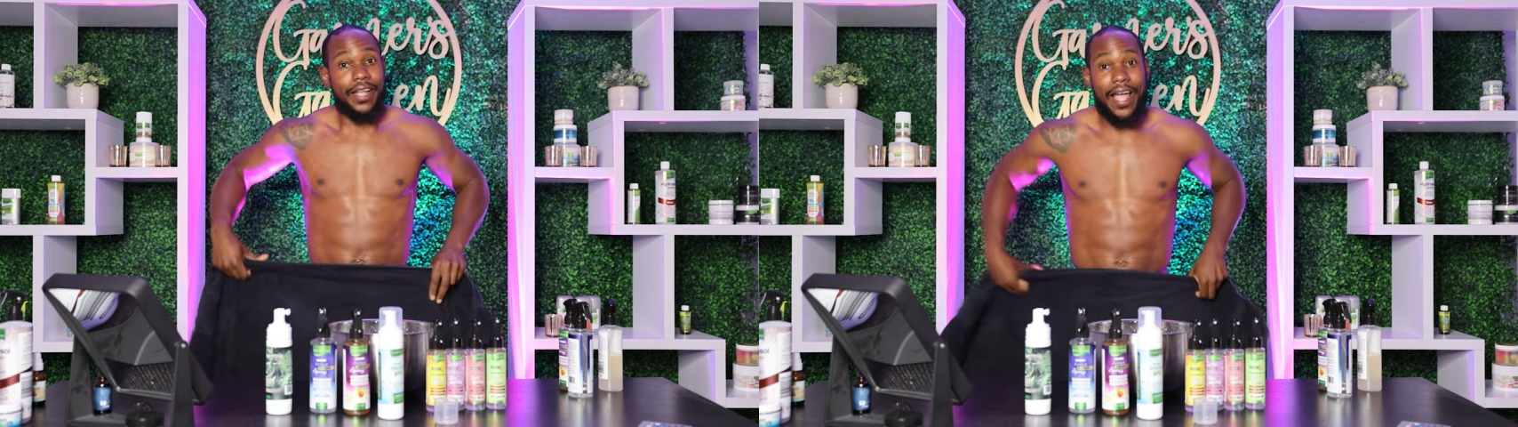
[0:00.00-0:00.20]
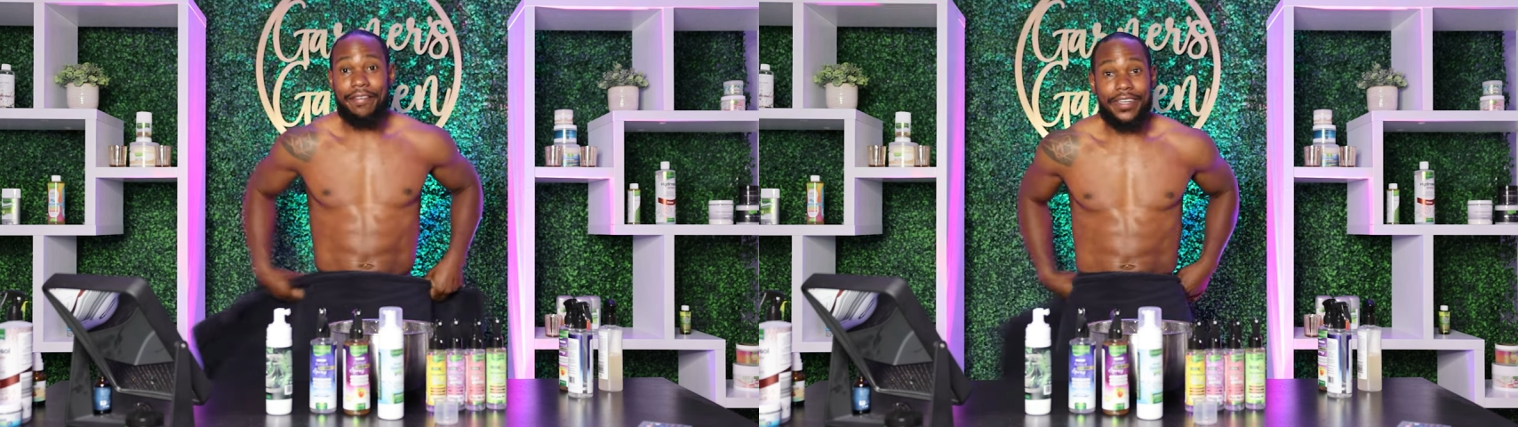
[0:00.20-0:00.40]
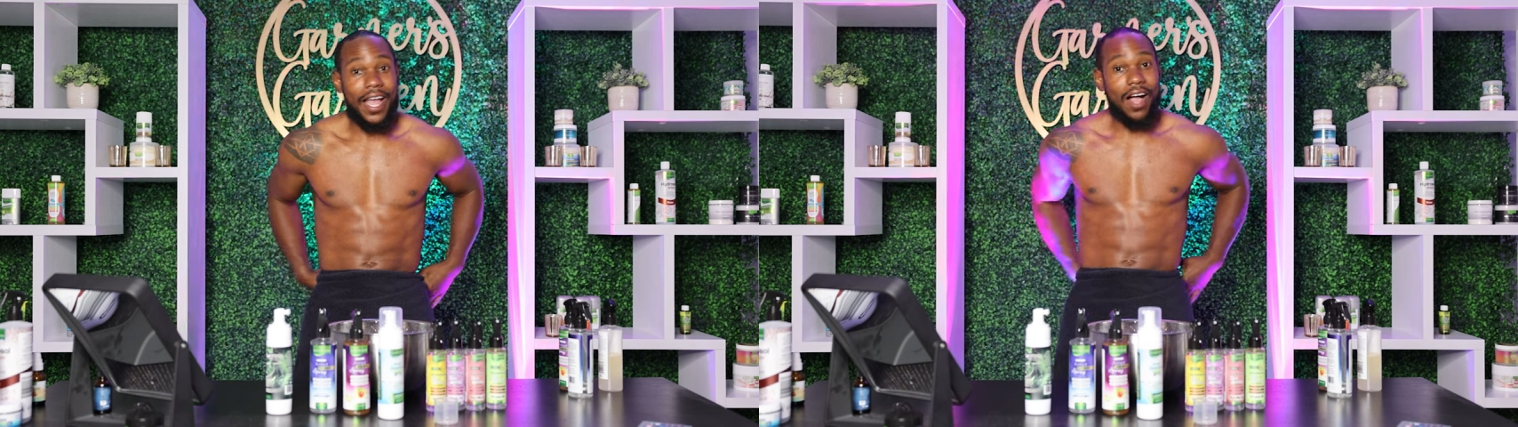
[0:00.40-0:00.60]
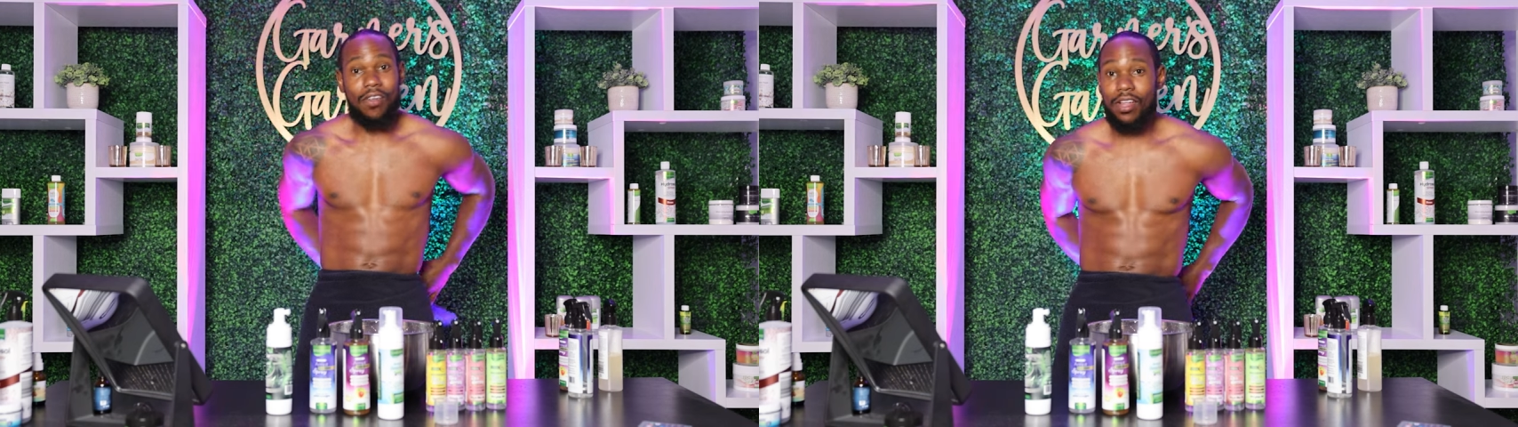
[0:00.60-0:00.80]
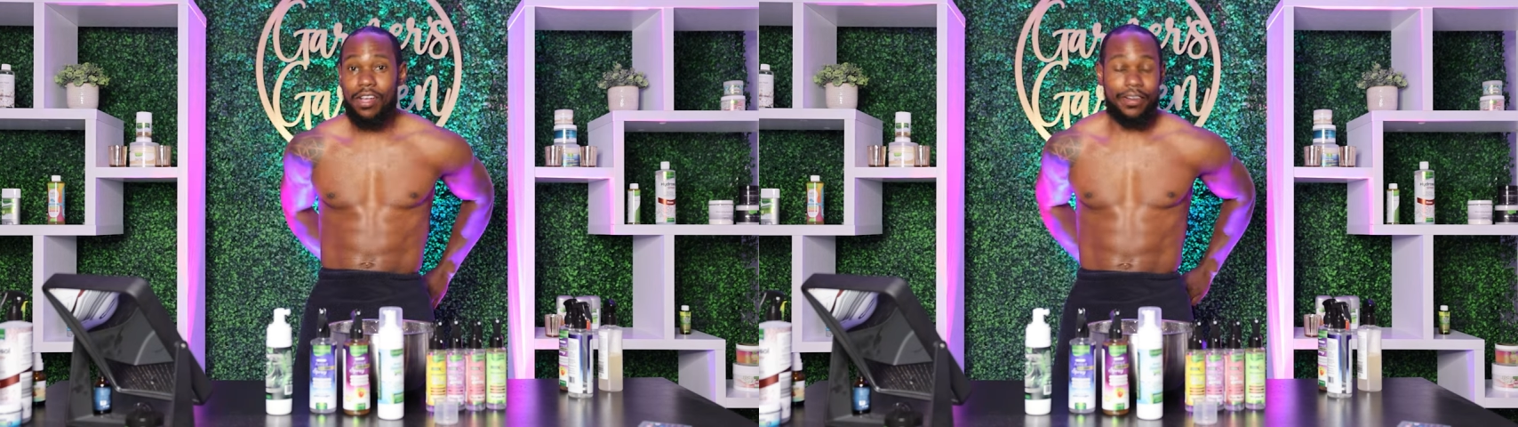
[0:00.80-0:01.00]
do,
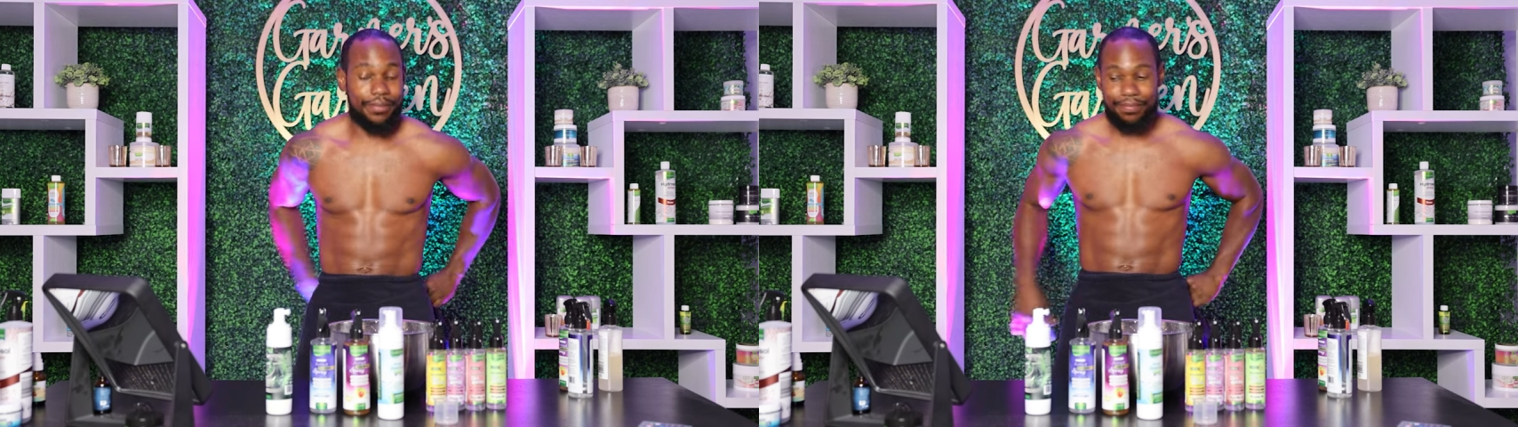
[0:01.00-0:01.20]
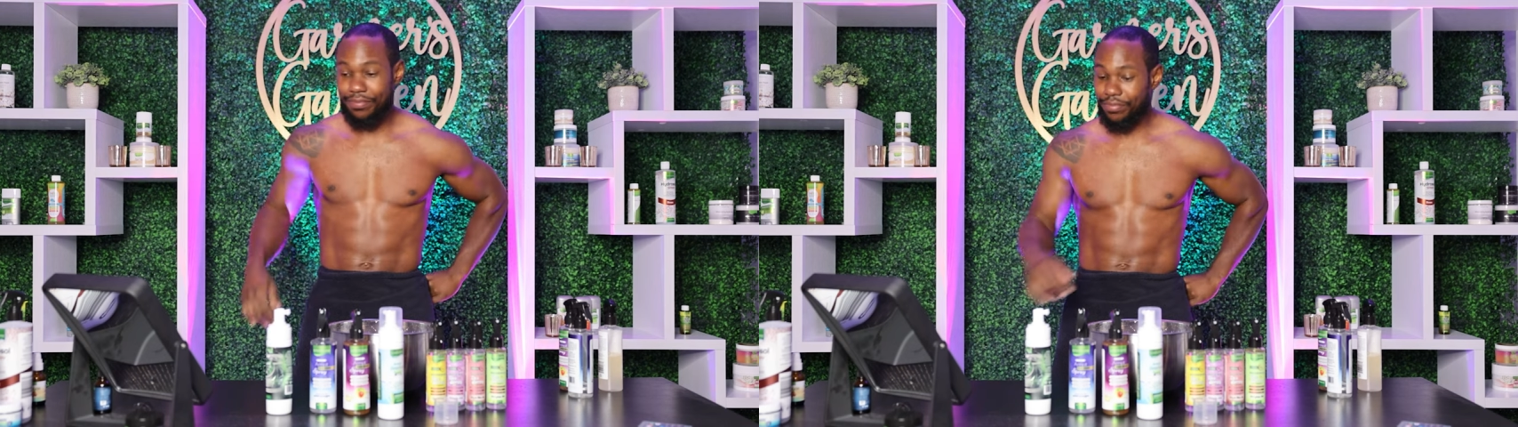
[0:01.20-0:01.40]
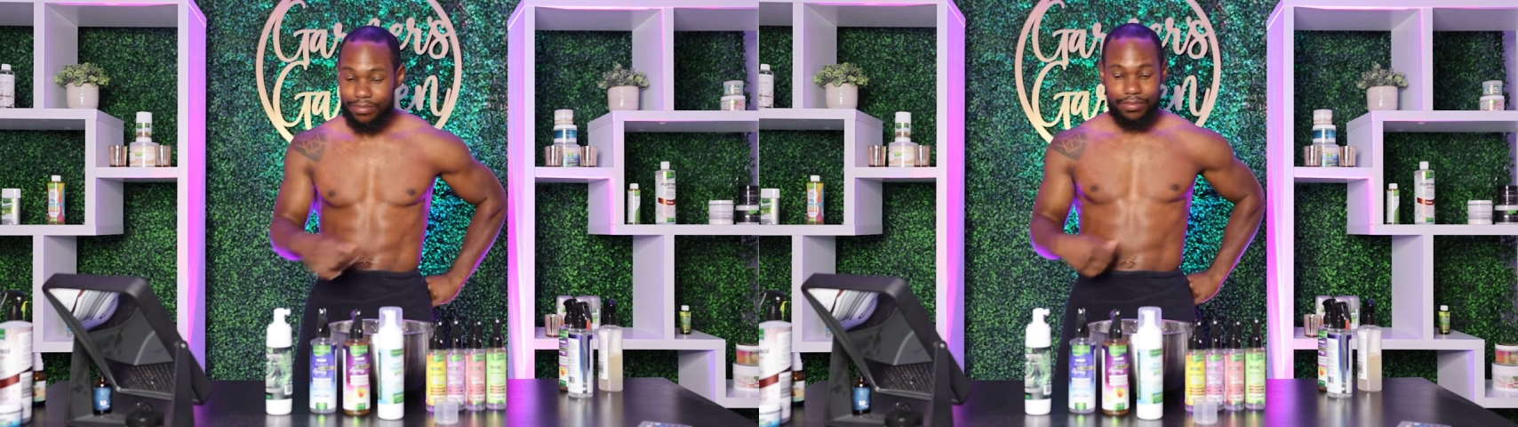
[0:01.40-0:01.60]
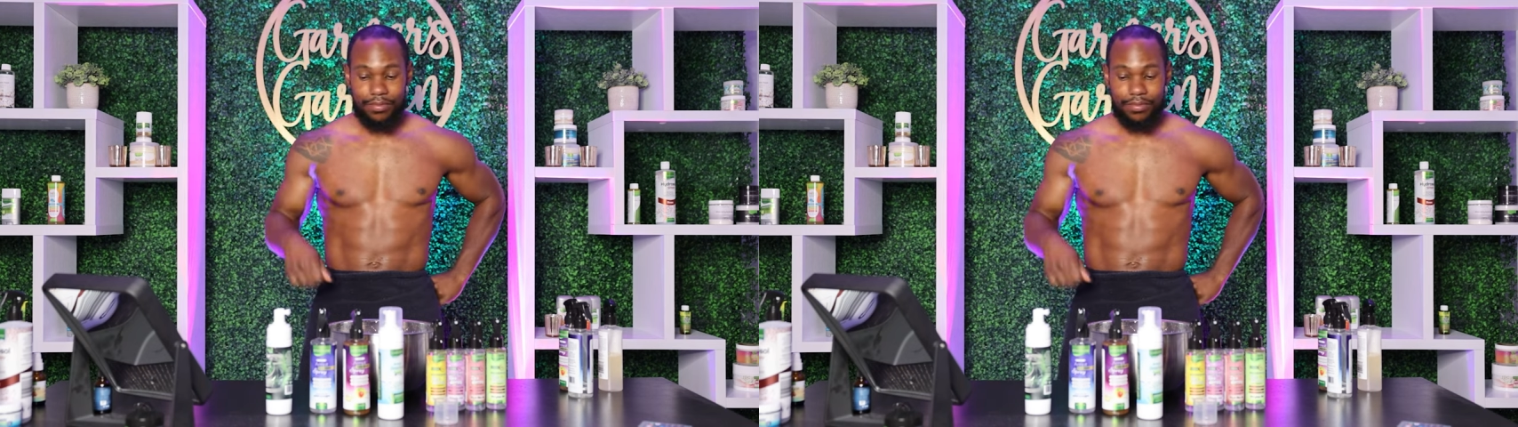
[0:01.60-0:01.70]
finish doing your hair.